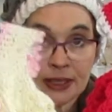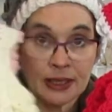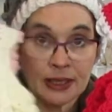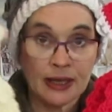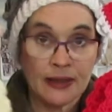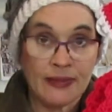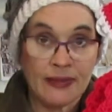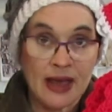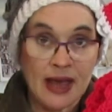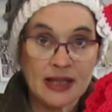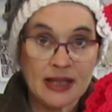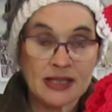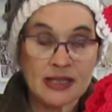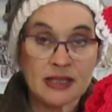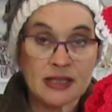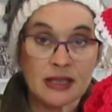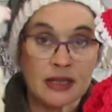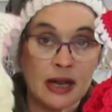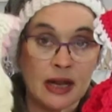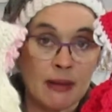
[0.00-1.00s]
and that's
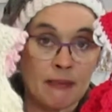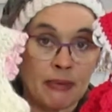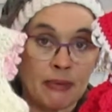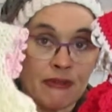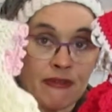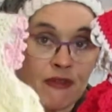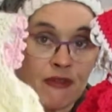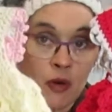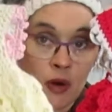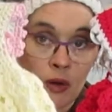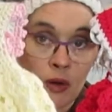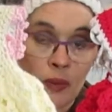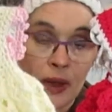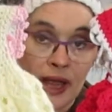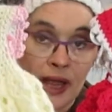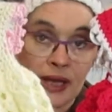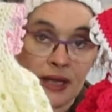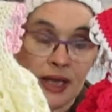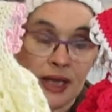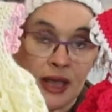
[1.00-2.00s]
the number four
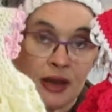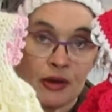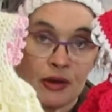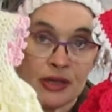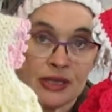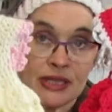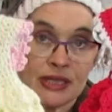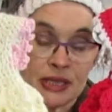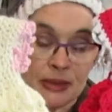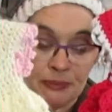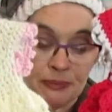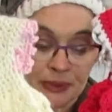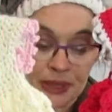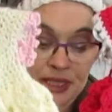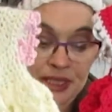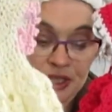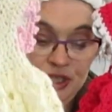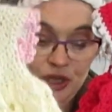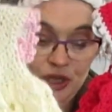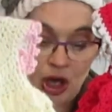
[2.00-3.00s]
weight Caron Simply
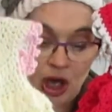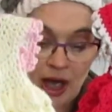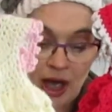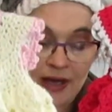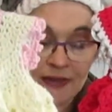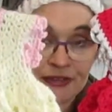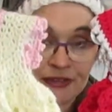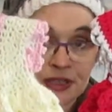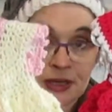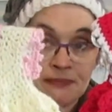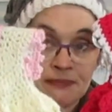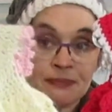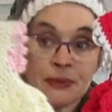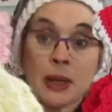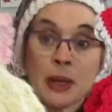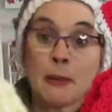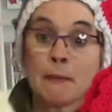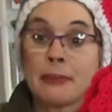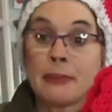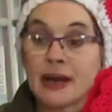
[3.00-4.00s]
Soft.
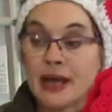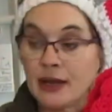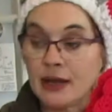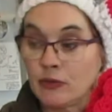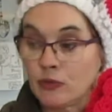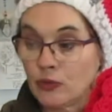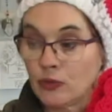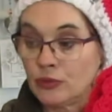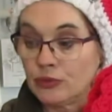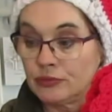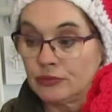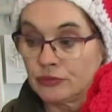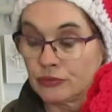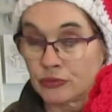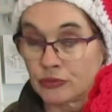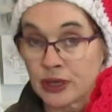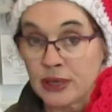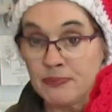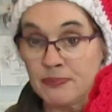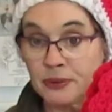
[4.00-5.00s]
But I
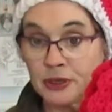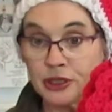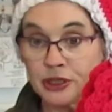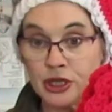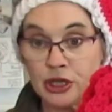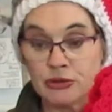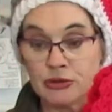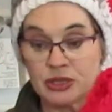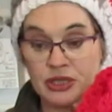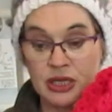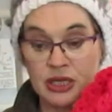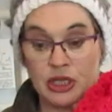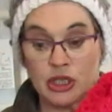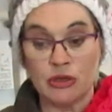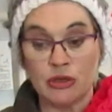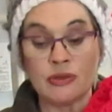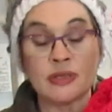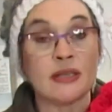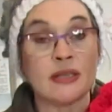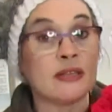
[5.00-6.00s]
reproduced it
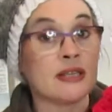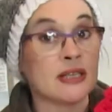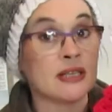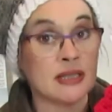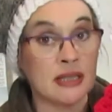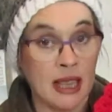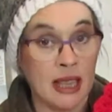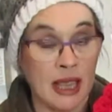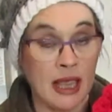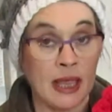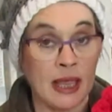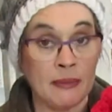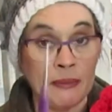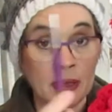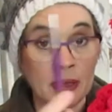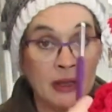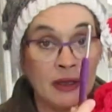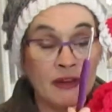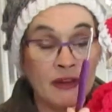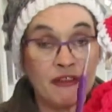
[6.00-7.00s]
using the
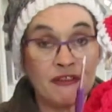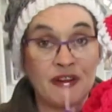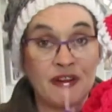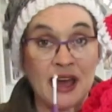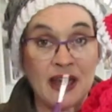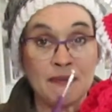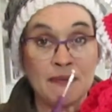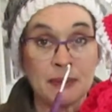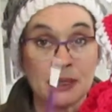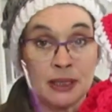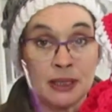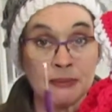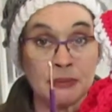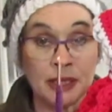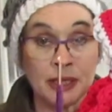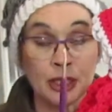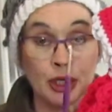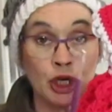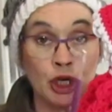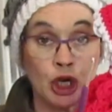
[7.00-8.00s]
same five
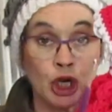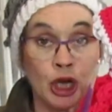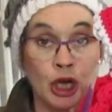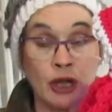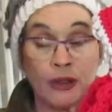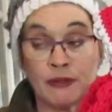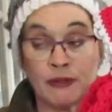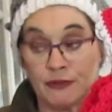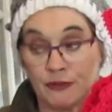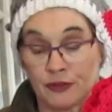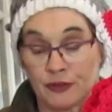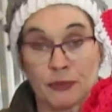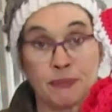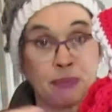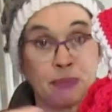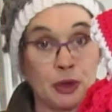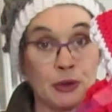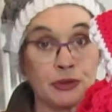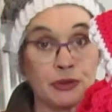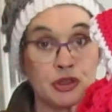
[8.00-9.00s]
millimeter hook for
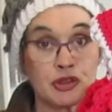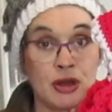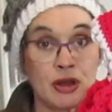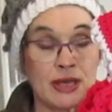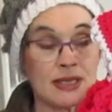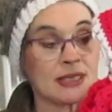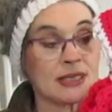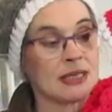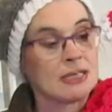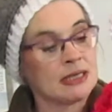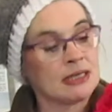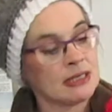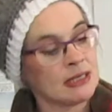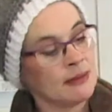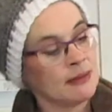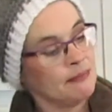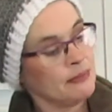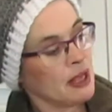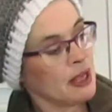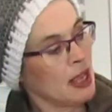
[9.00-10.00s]
both dresses,
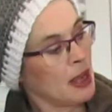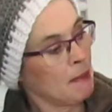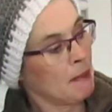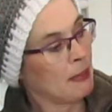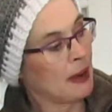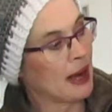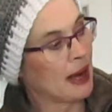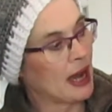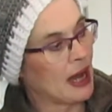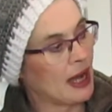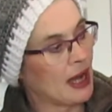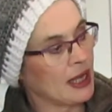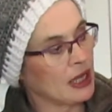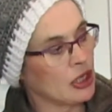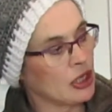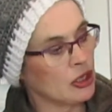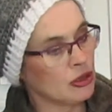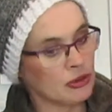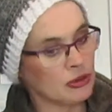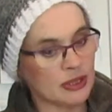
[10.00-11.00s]
but I
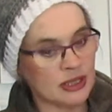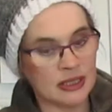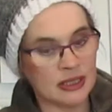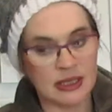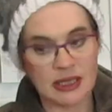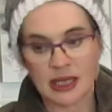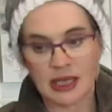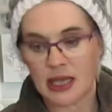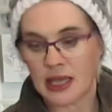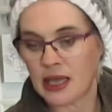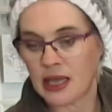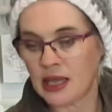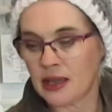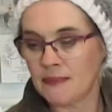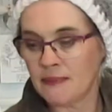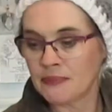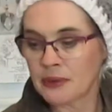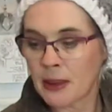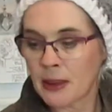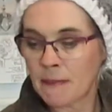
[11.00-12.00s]
use the
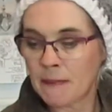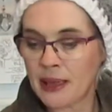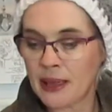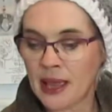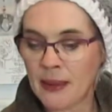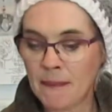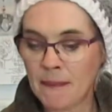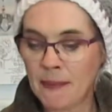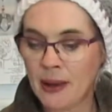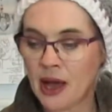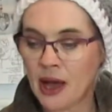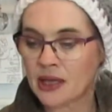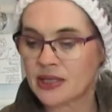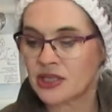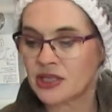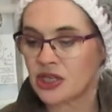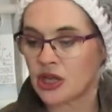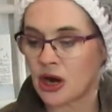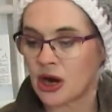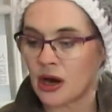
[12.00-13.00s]

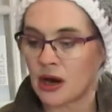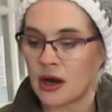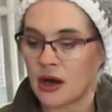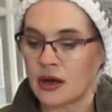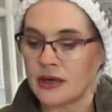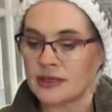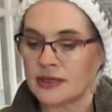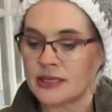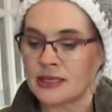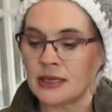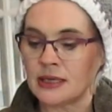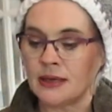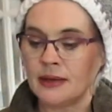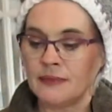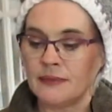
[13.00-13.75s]
Paintbox Yarns